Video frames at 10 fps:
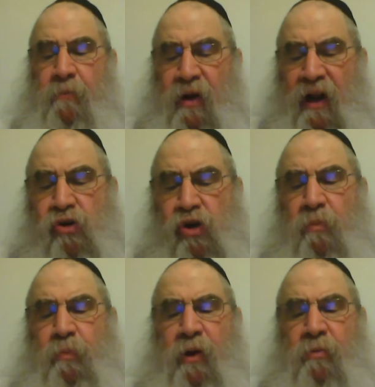But al kol
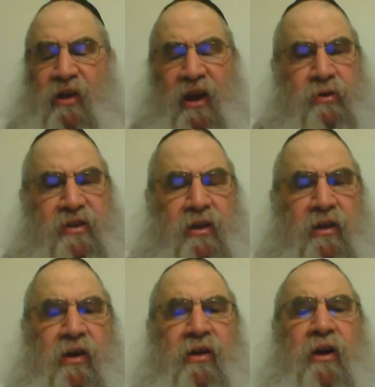pon, well, here it's
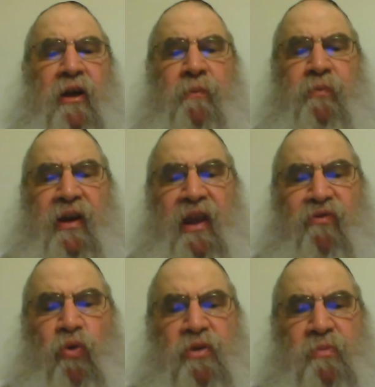clear that if
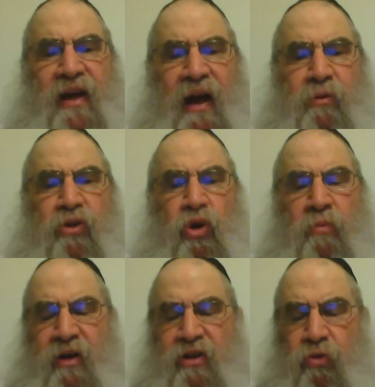it was mekabel tum
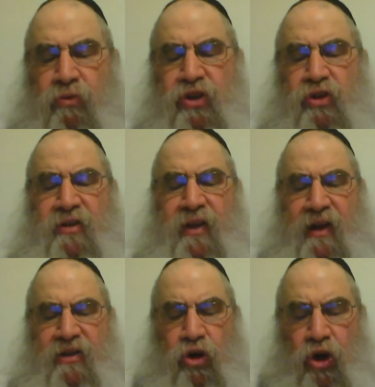in its original state
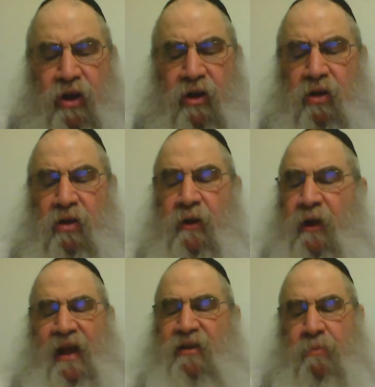as an oichel,
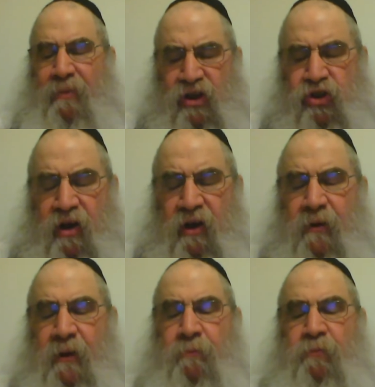as a mashke,
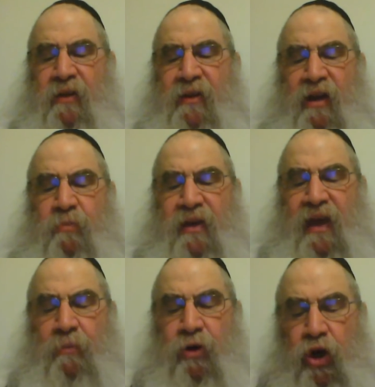and then it
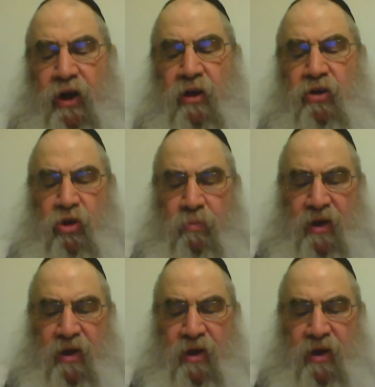became an oichel, so it